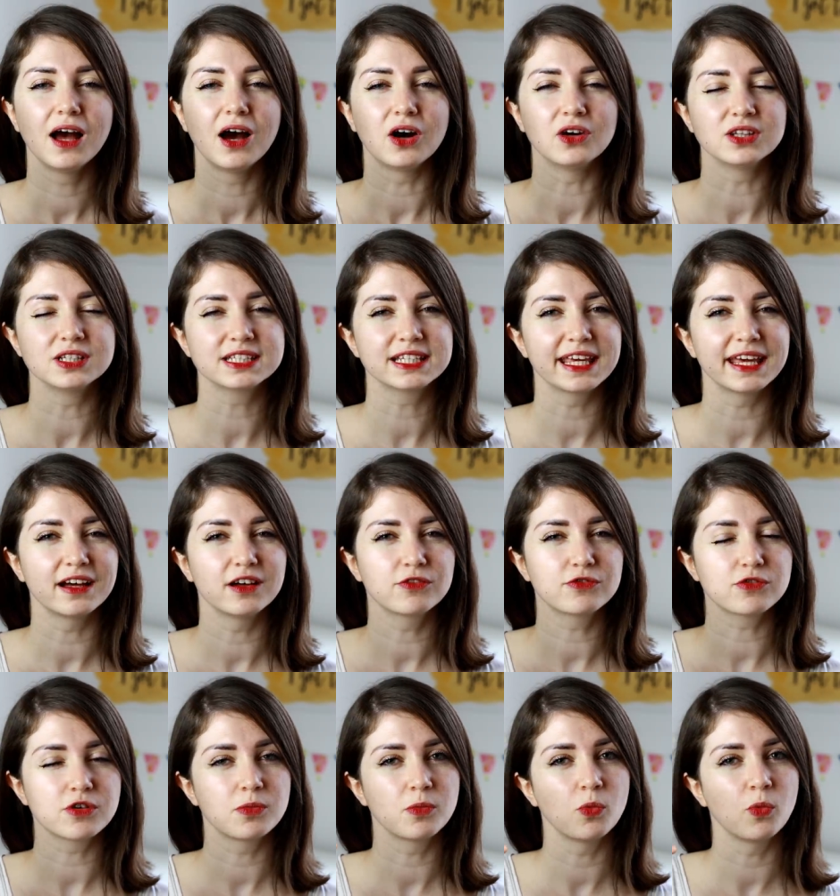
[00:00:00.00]
On a scale
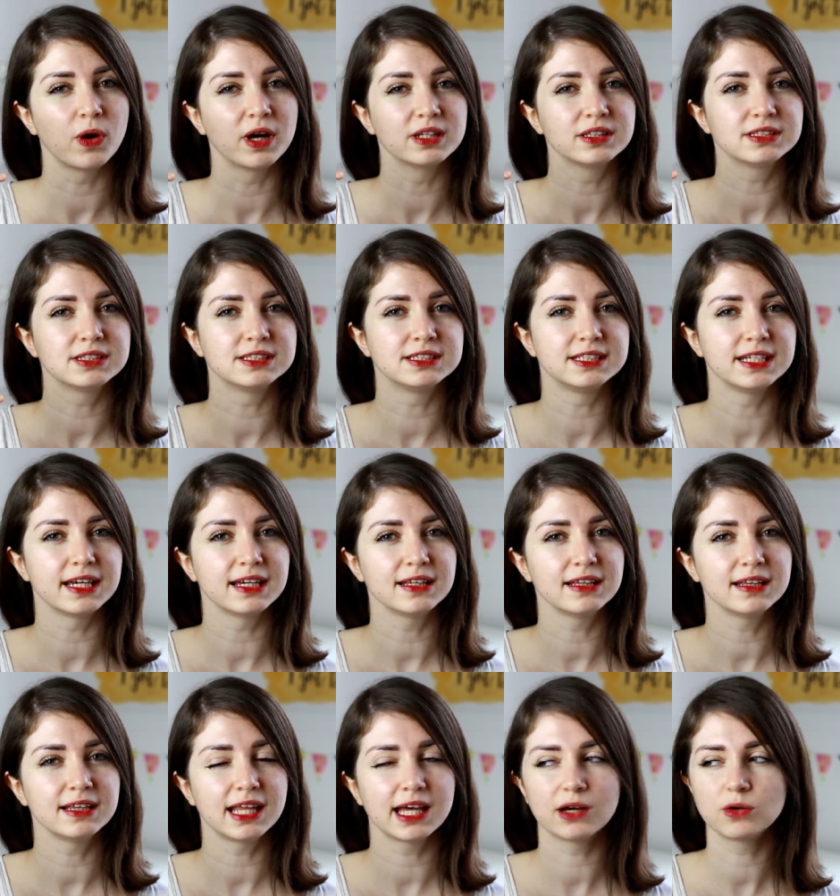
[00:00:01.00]
from 1 to
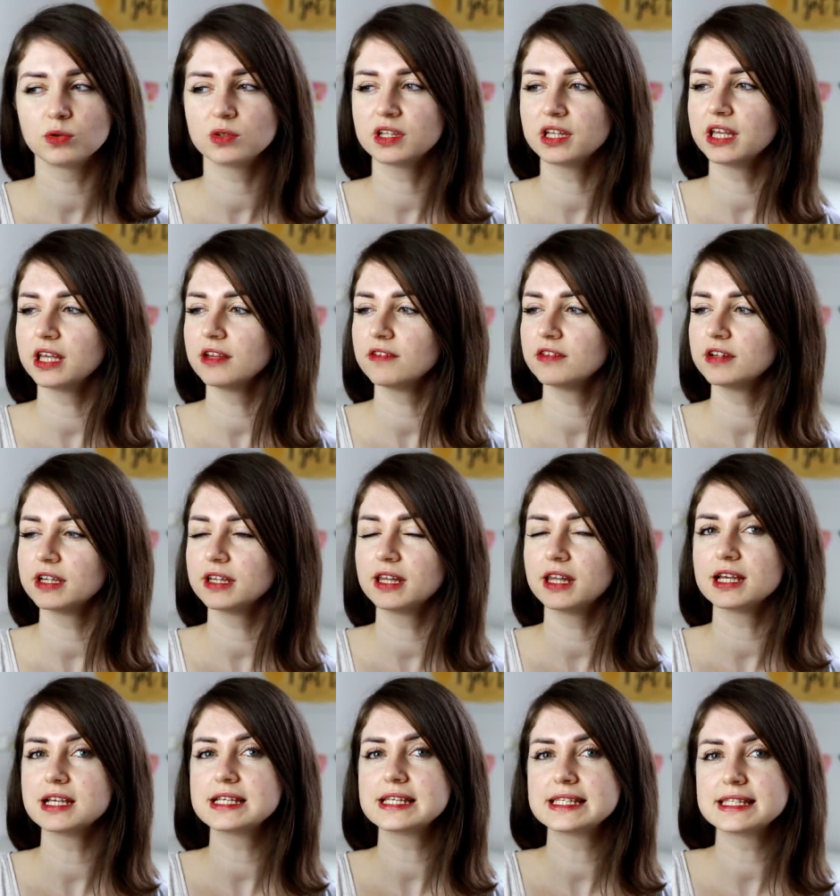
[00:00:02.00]
10, I will give
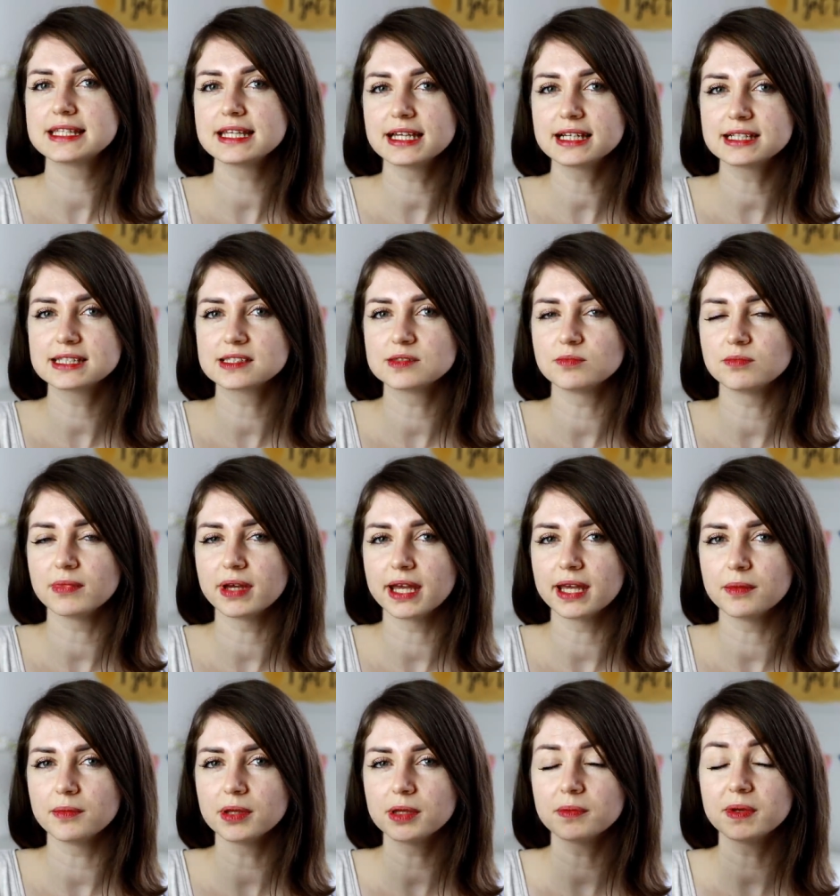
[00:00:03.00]
it a 6
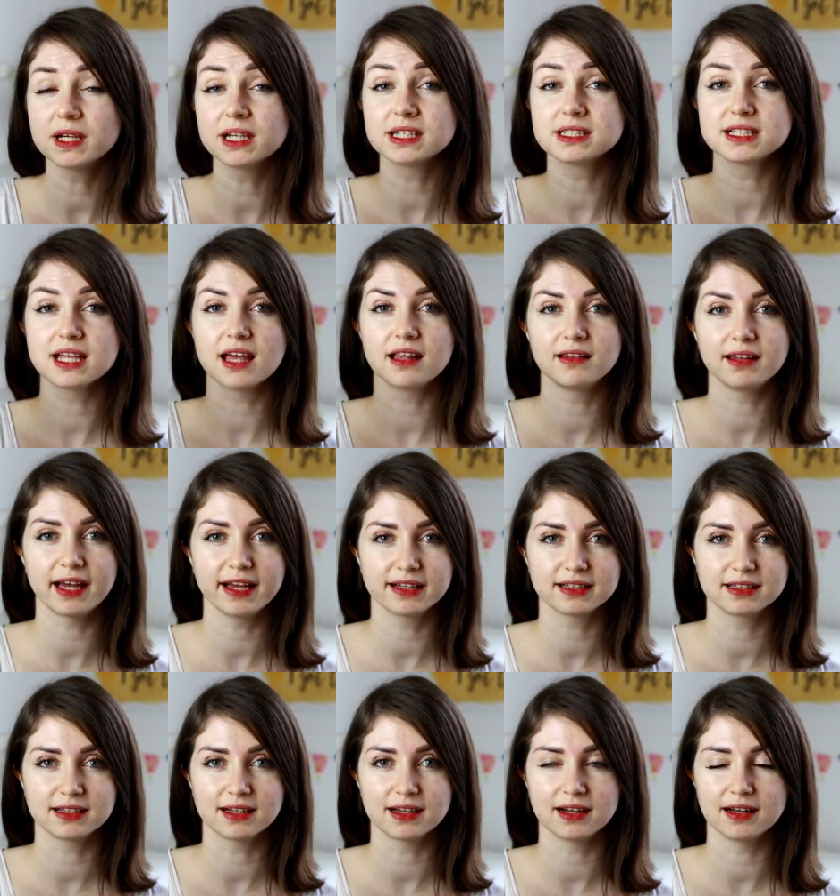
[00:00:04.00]
maybe because I
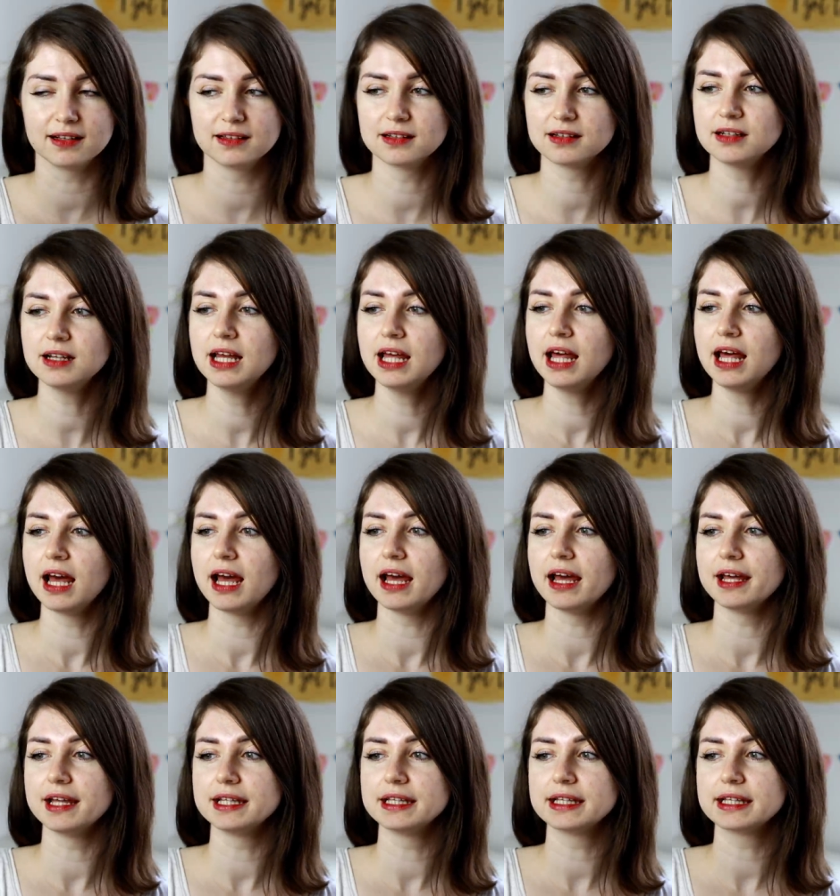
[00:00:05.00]
like the color
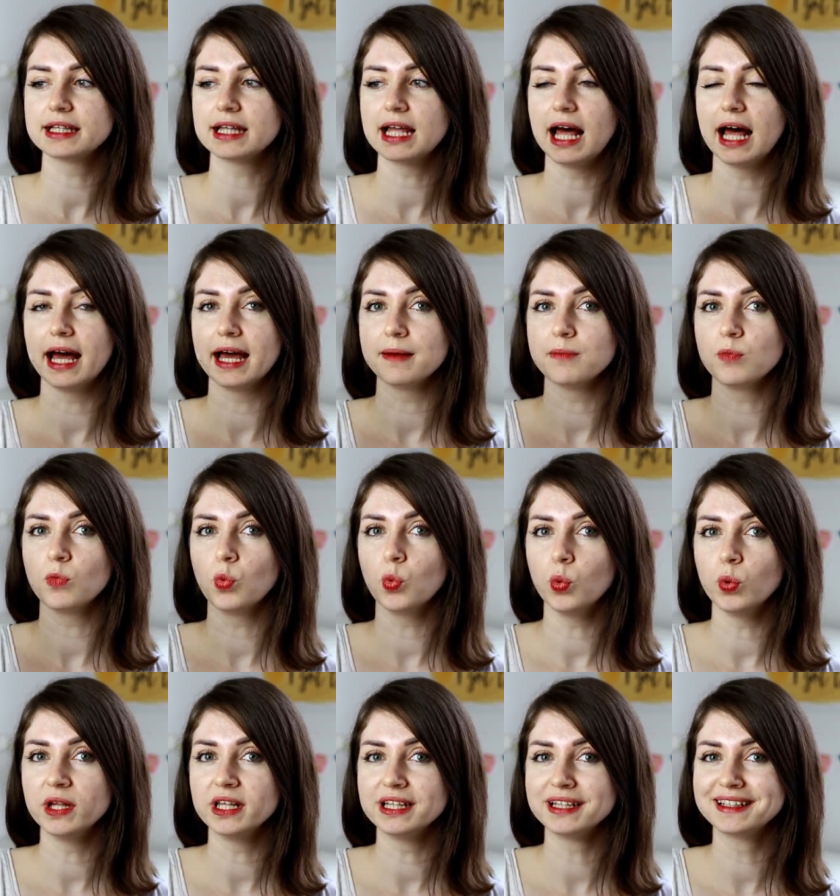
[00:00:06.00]
and I'm
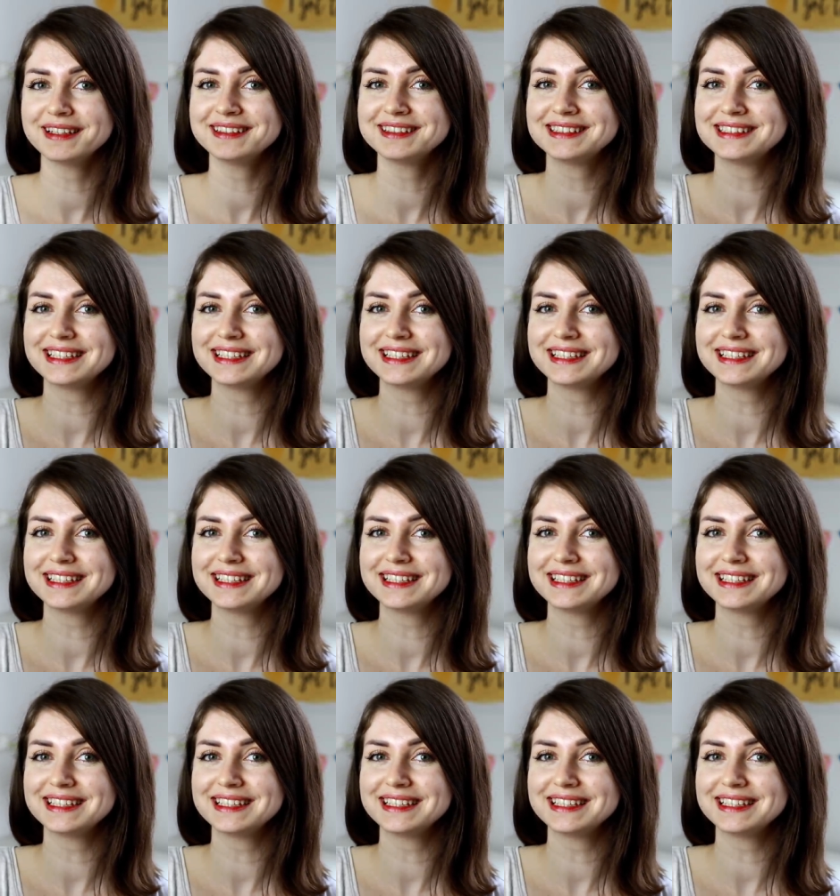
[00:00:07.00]
willing